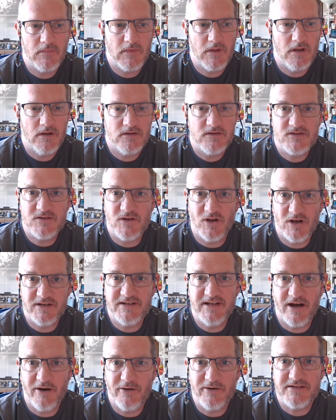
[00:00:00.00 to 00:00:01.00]

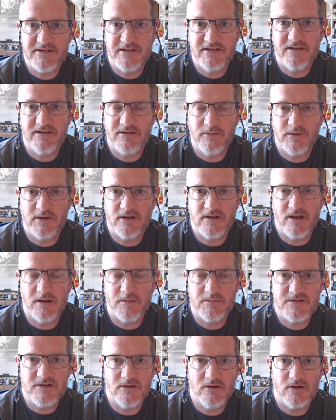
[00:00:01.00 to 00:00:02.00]
solidarity when it
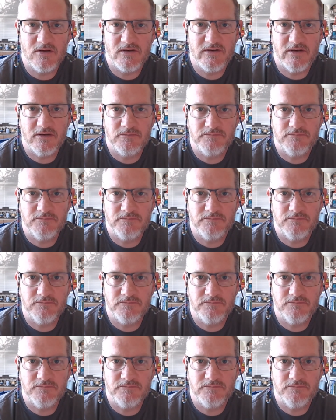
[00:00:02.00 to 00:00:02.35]
comes to lockdown.